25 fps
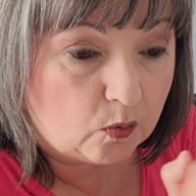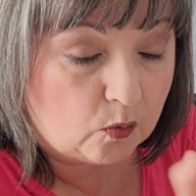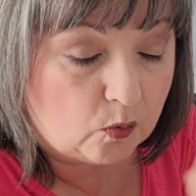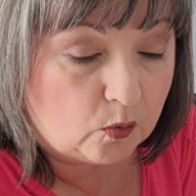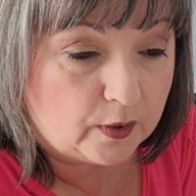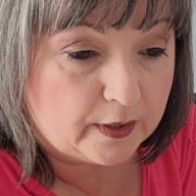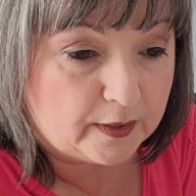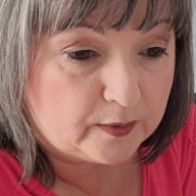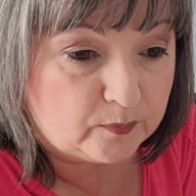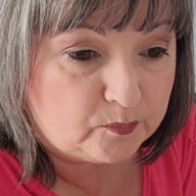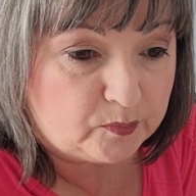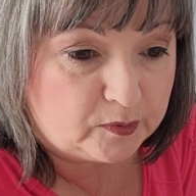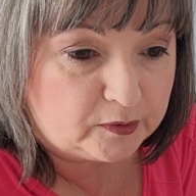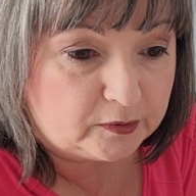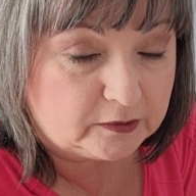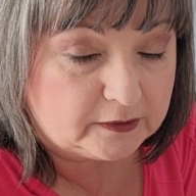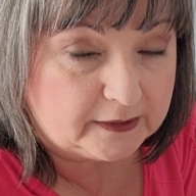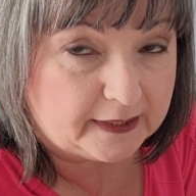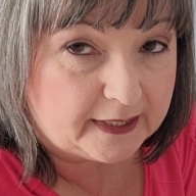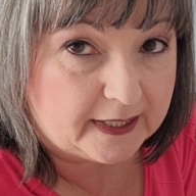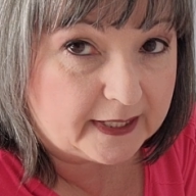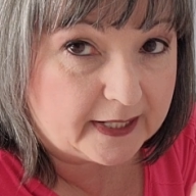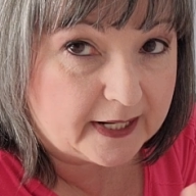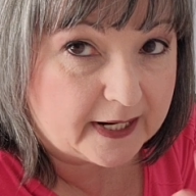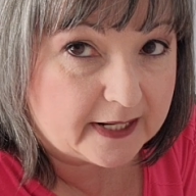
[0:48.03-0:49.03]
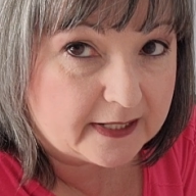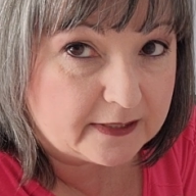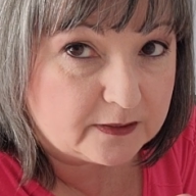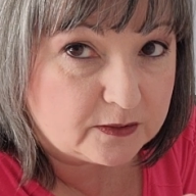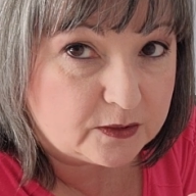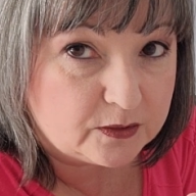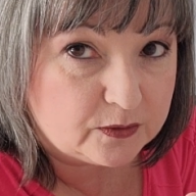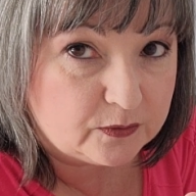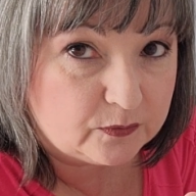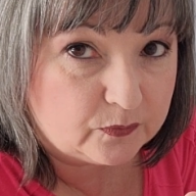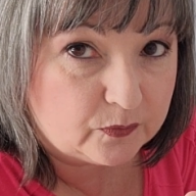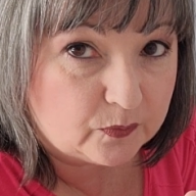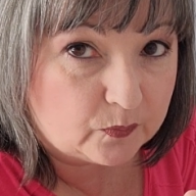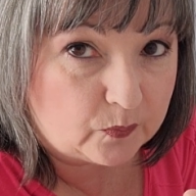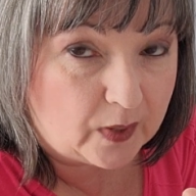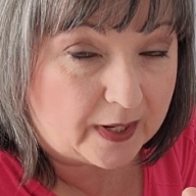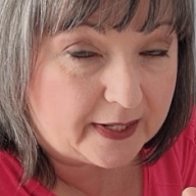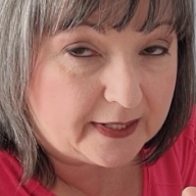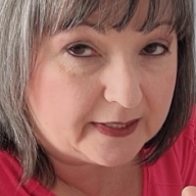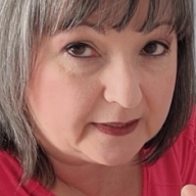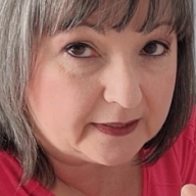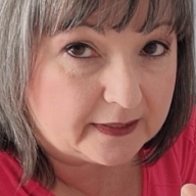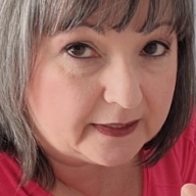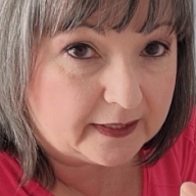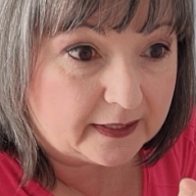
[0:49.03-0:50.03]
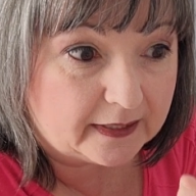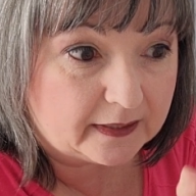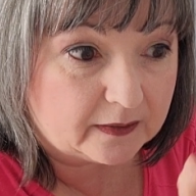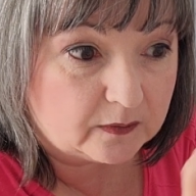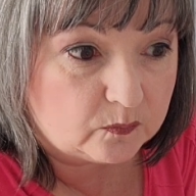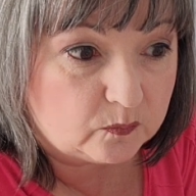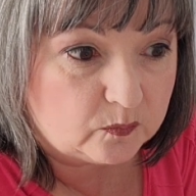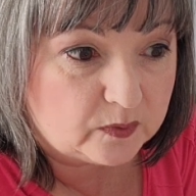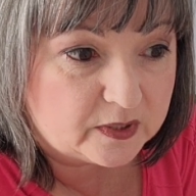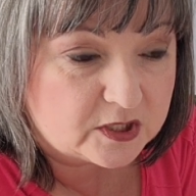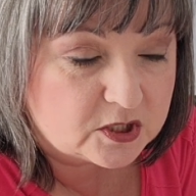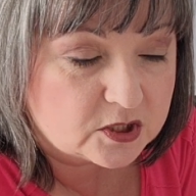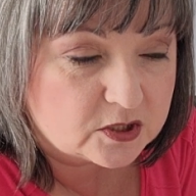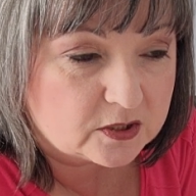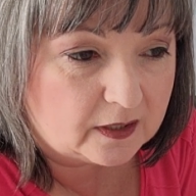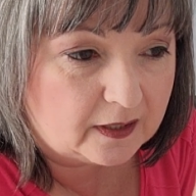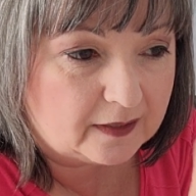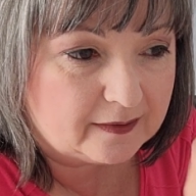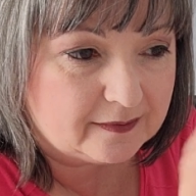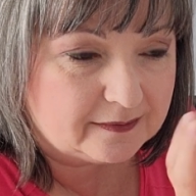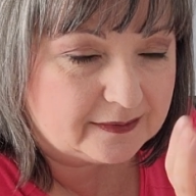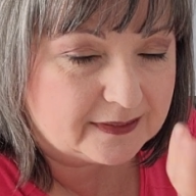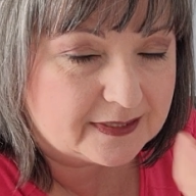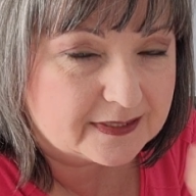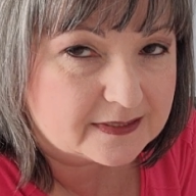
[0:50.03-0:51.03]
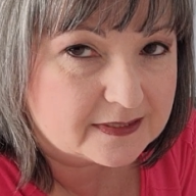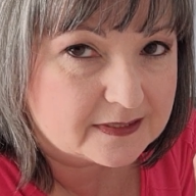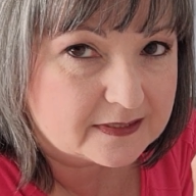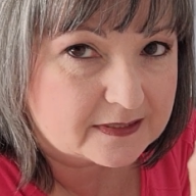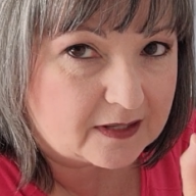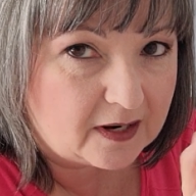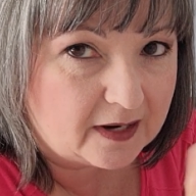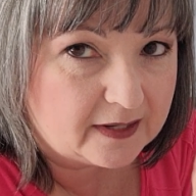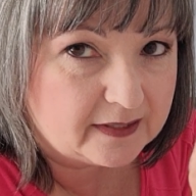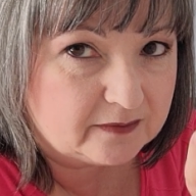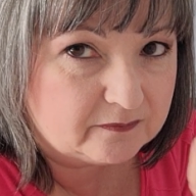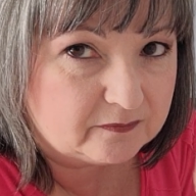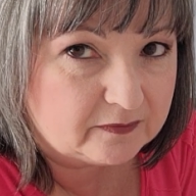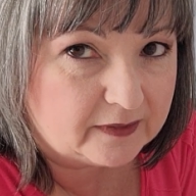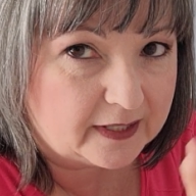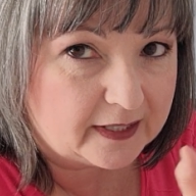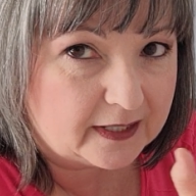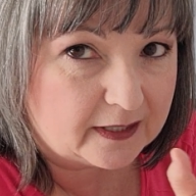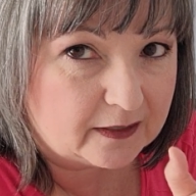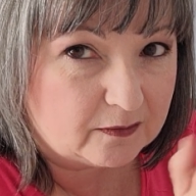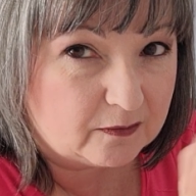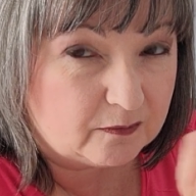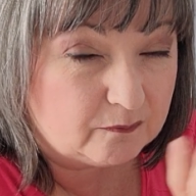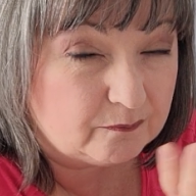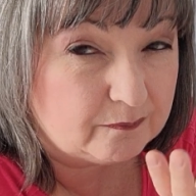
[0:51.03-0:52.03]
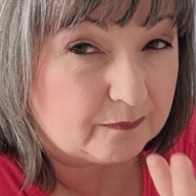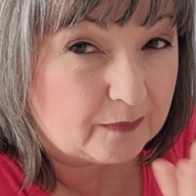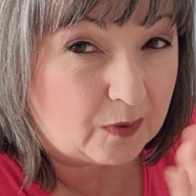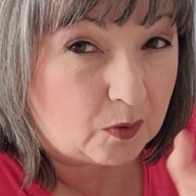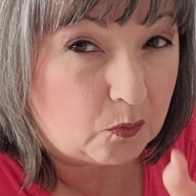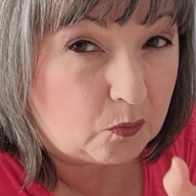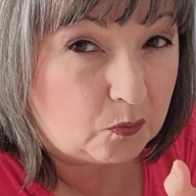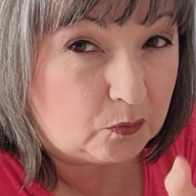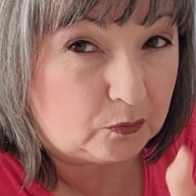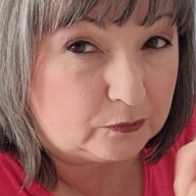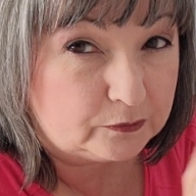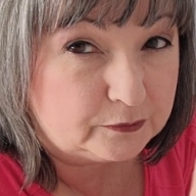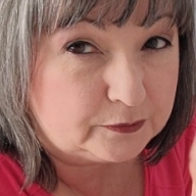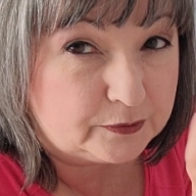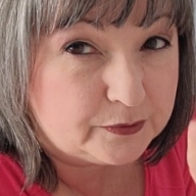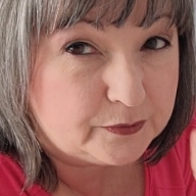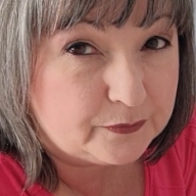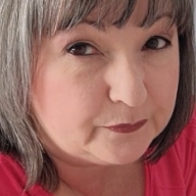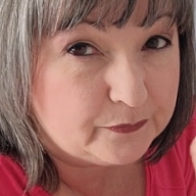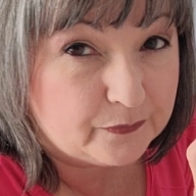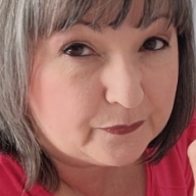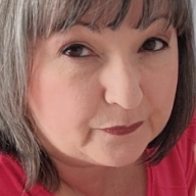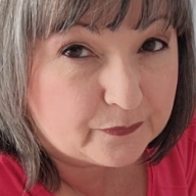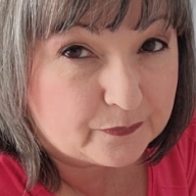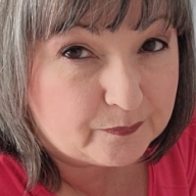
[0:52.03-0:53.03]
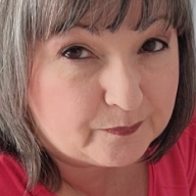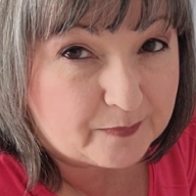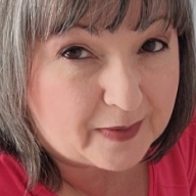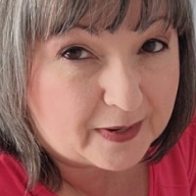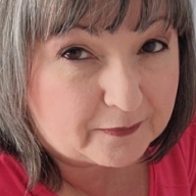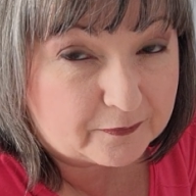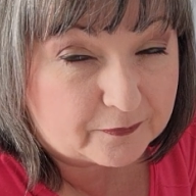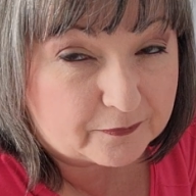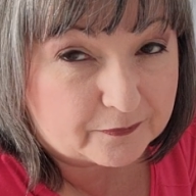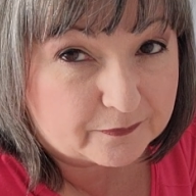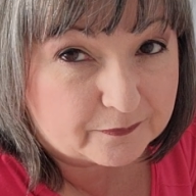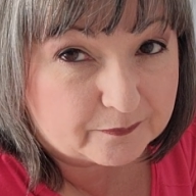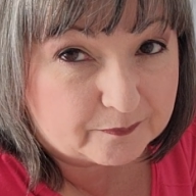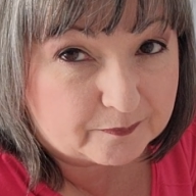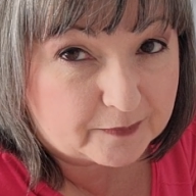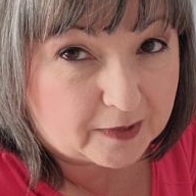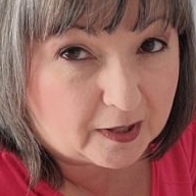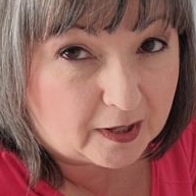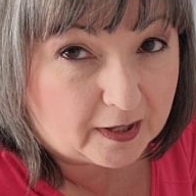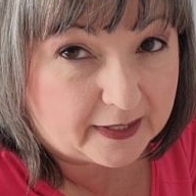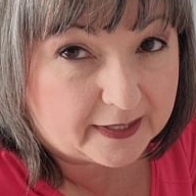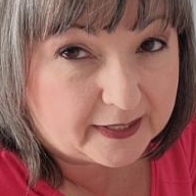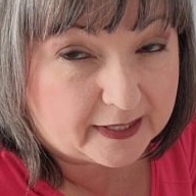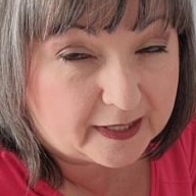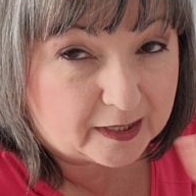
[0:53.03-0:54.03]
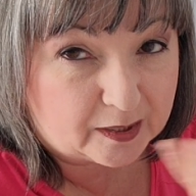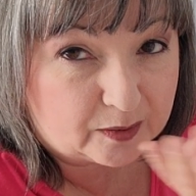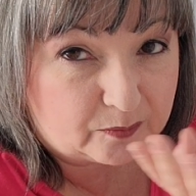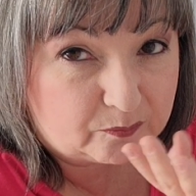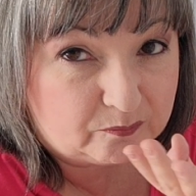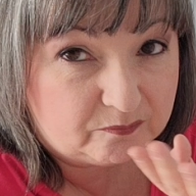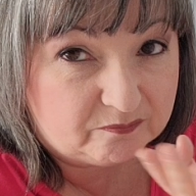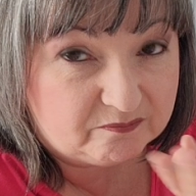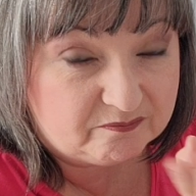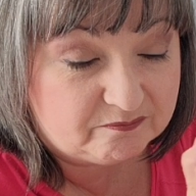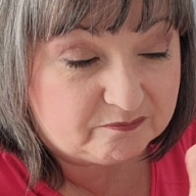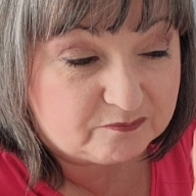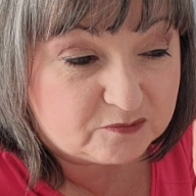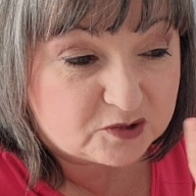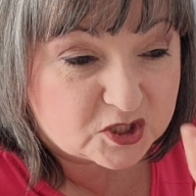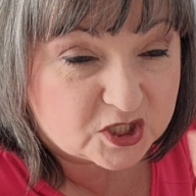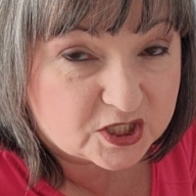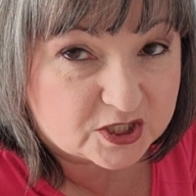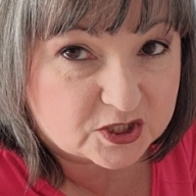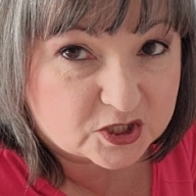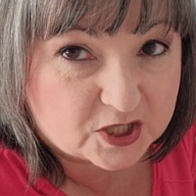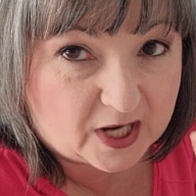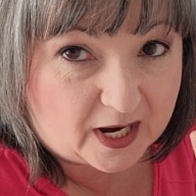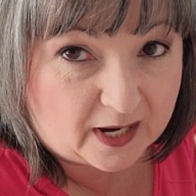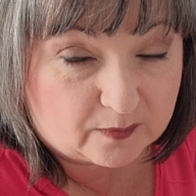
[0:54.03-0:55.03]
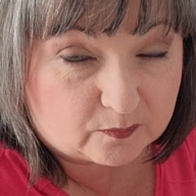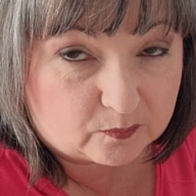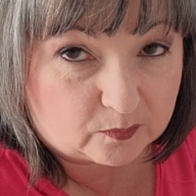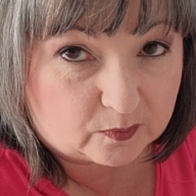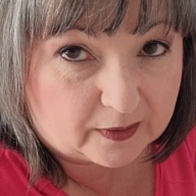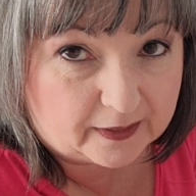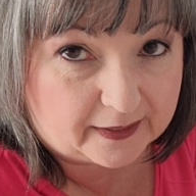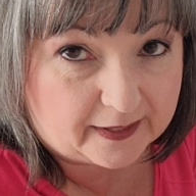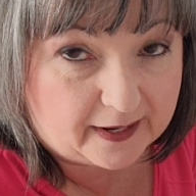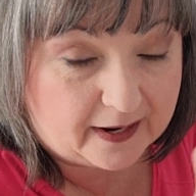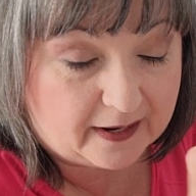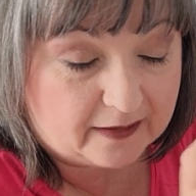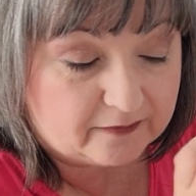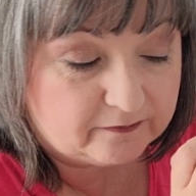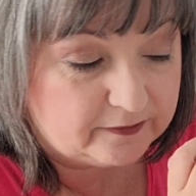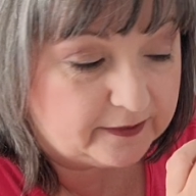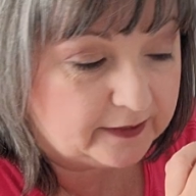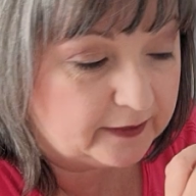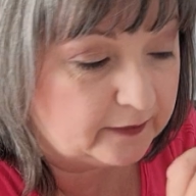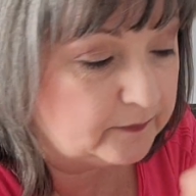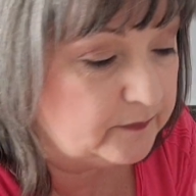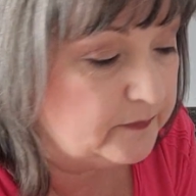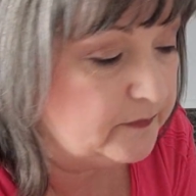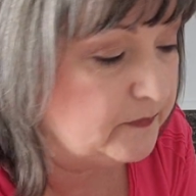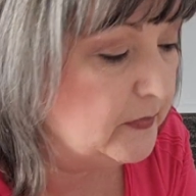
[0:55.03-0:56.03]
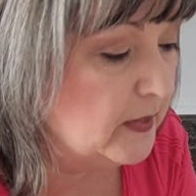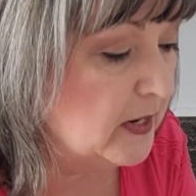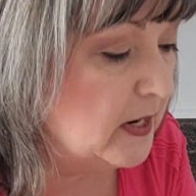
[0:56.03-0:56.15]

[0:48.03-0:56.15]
oil pulling and tooth whitening, which this is kind of like a whole tooth mouth kind of chit chat we're gonna have here.